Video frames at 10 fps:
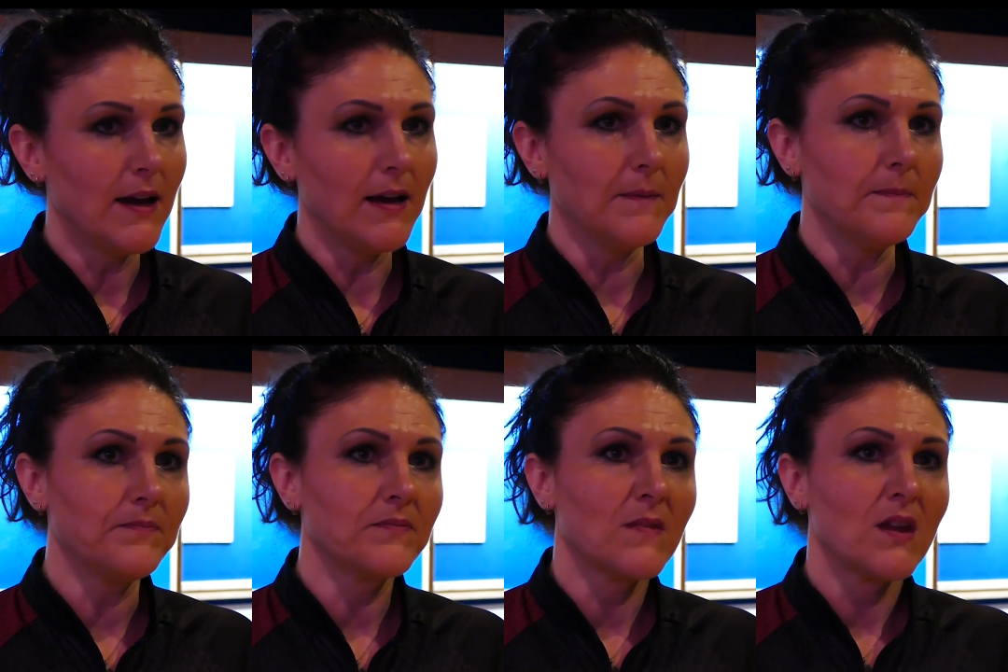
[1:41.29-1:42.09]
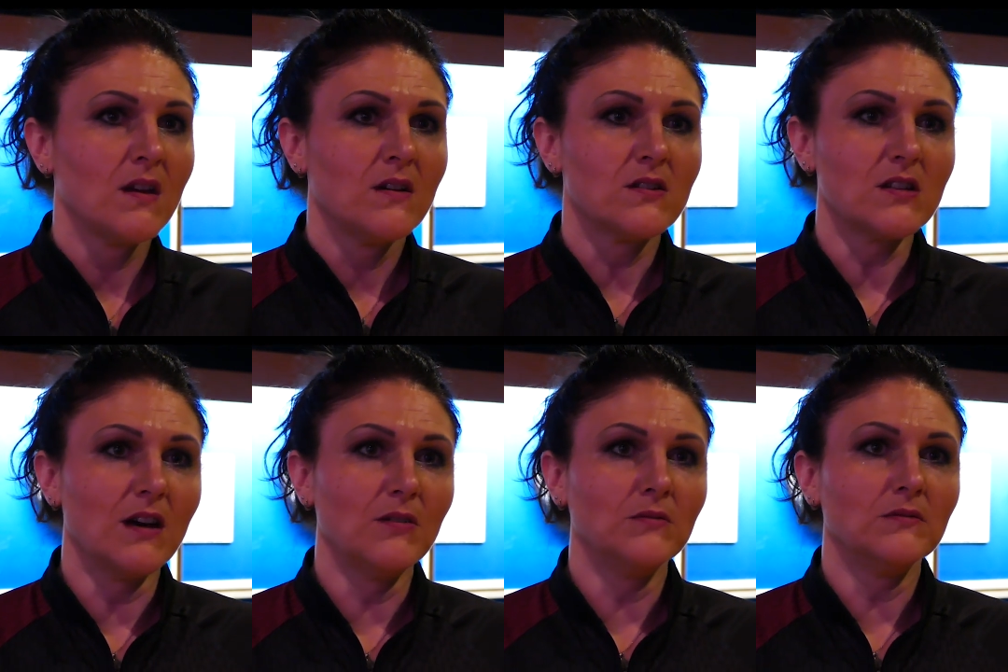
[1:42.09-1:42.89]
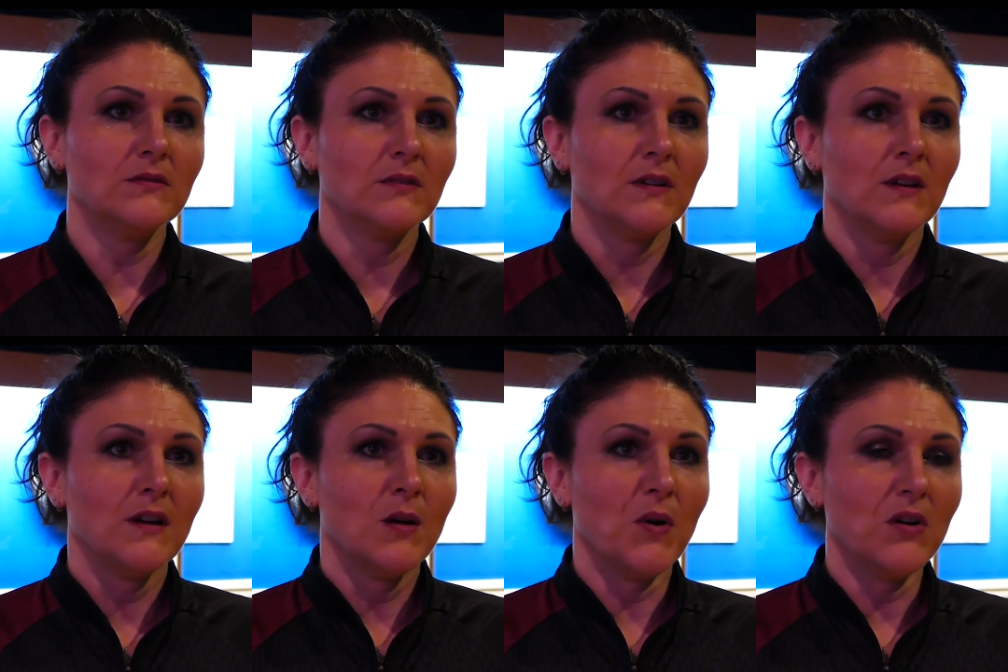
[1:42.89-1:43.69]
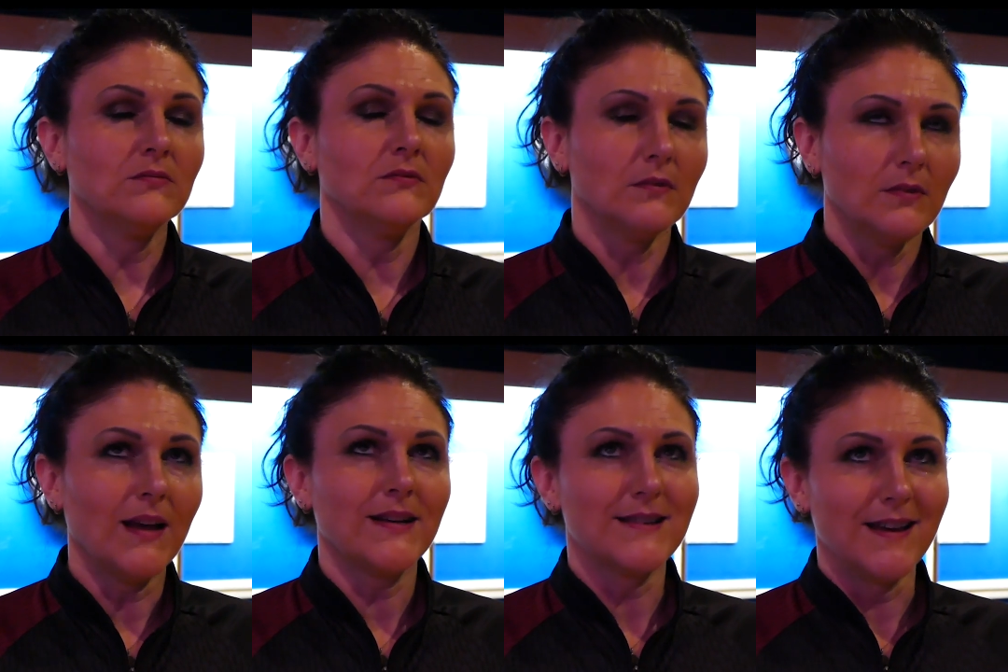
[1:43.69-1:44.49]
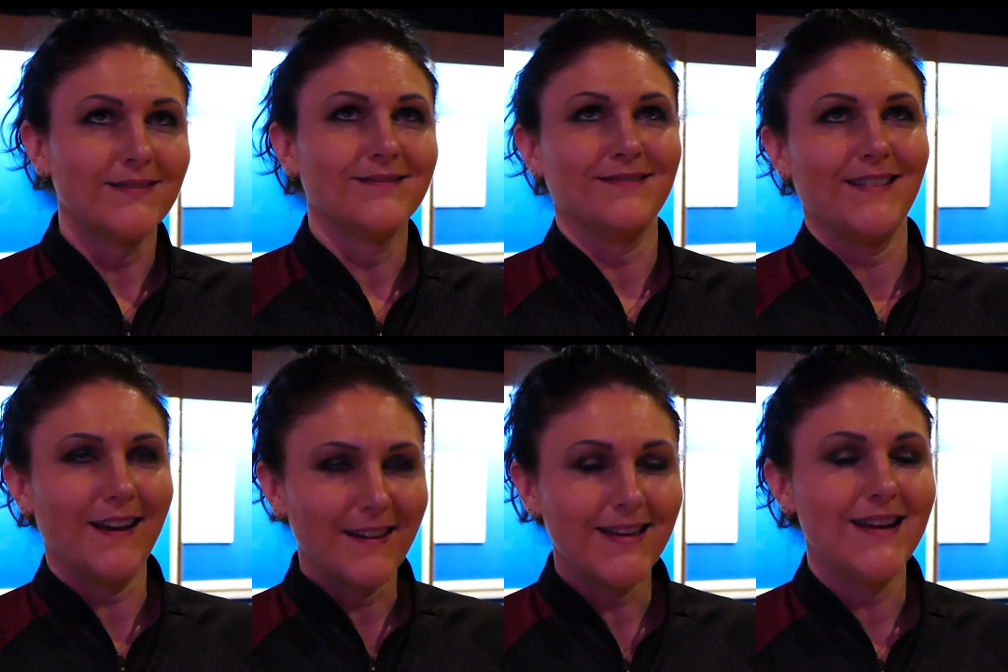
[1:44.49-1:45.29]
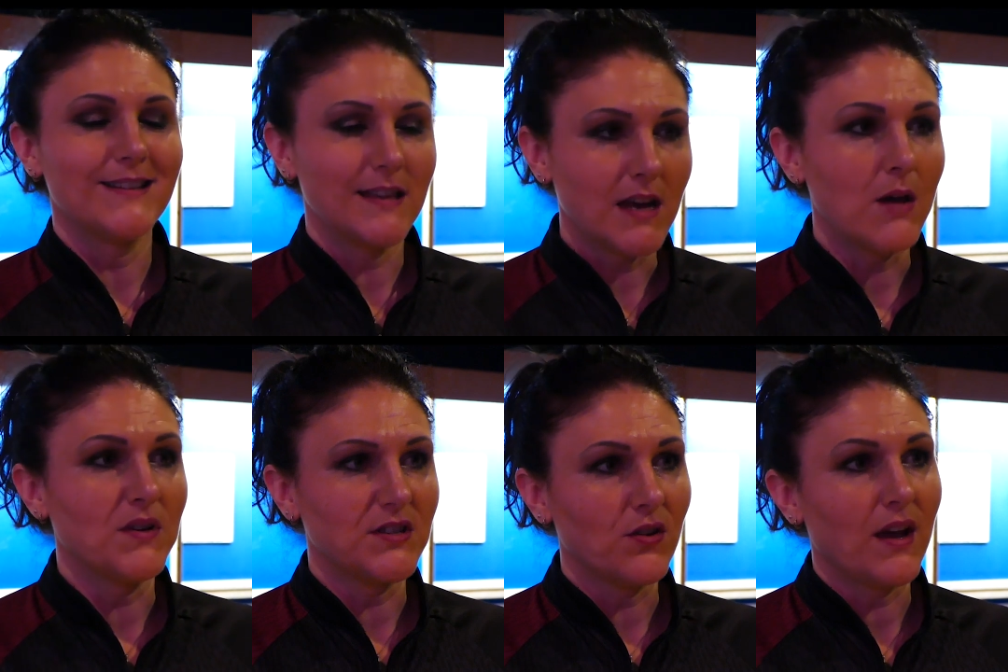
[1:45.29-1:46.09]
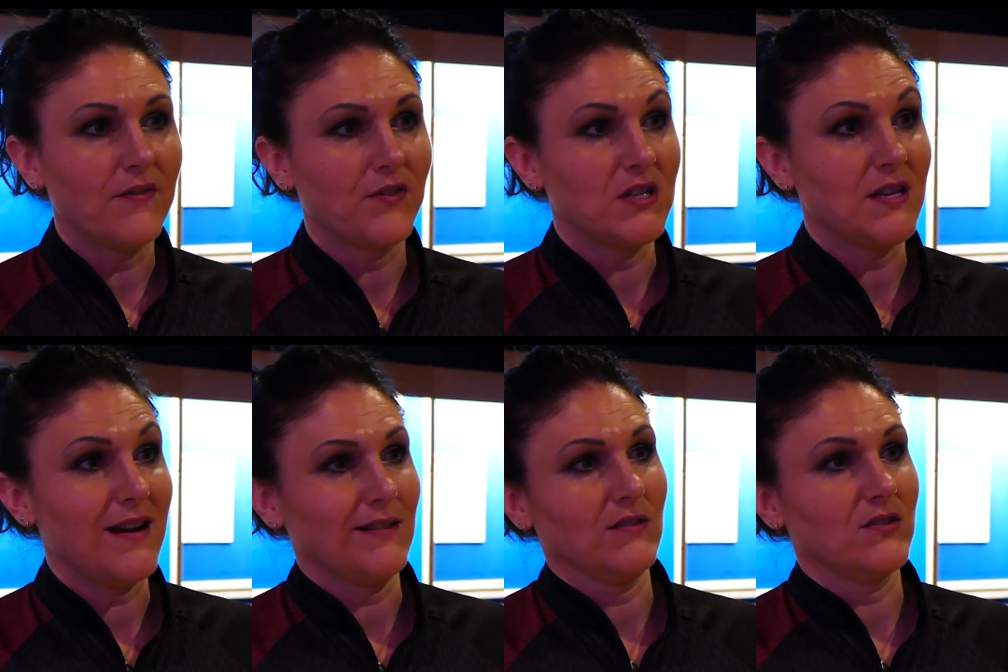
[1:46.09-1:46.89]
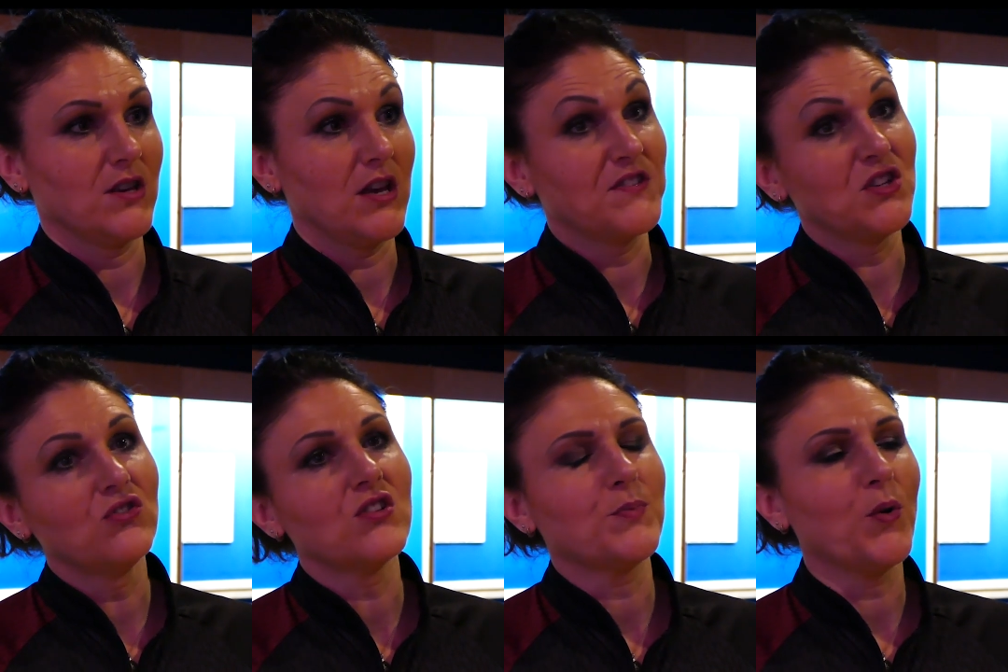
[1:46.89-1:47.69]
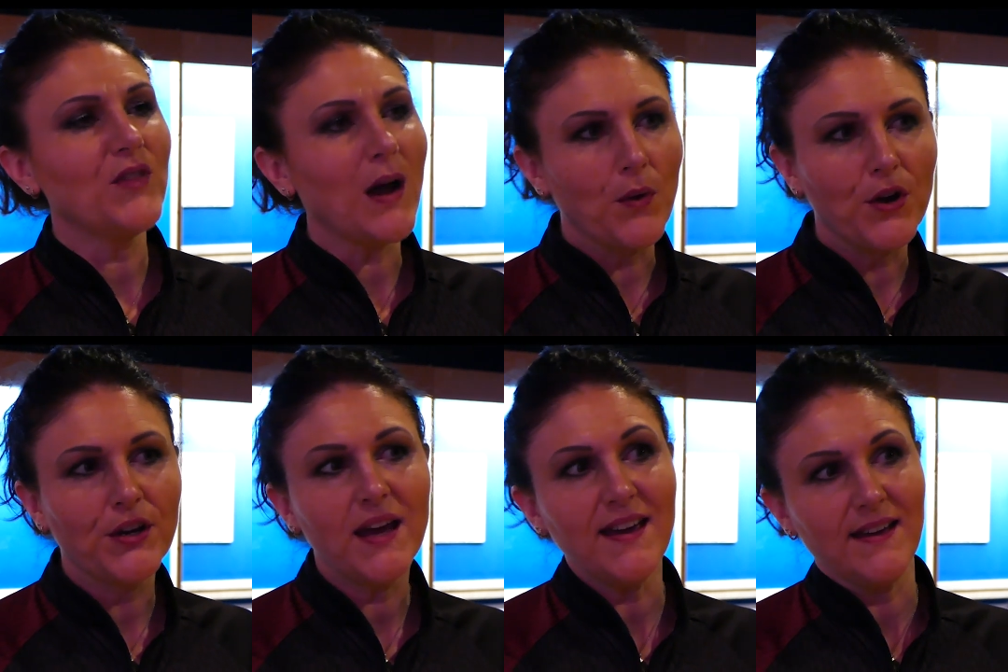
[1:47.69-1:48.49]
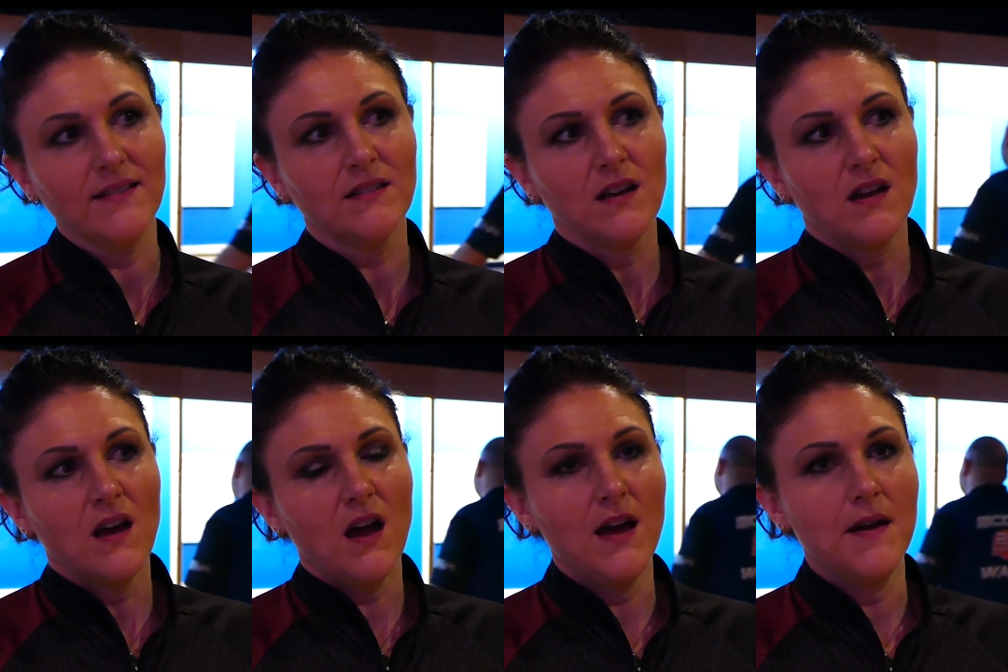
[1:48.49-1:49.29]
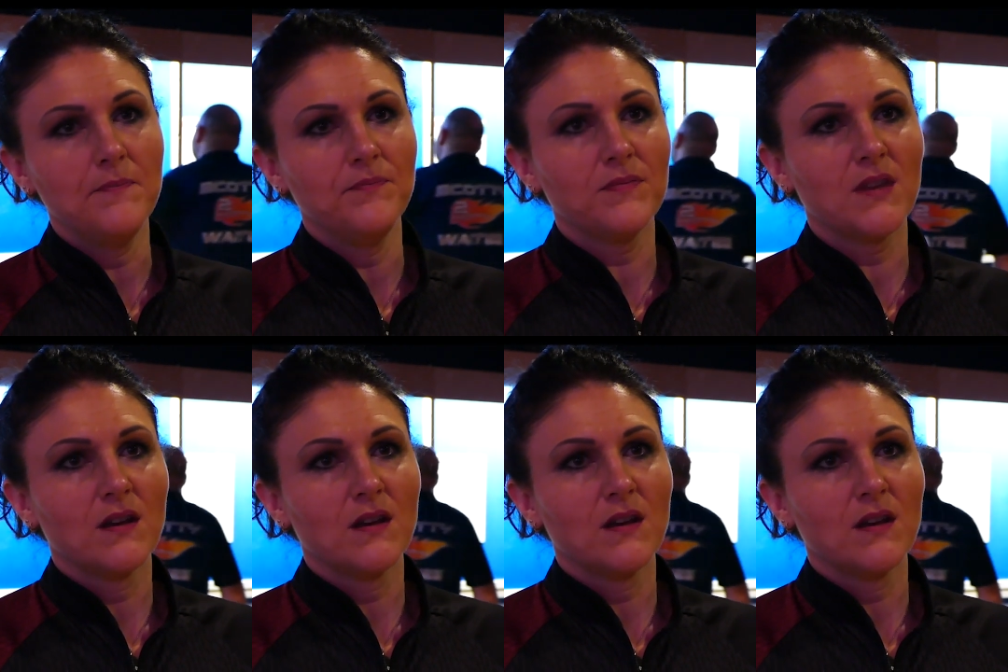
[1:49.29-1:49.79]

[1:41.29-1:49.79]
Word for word: Um, so, but like I said, at the end of the day, we're still here for a title. So you've still got to put that work in. Um,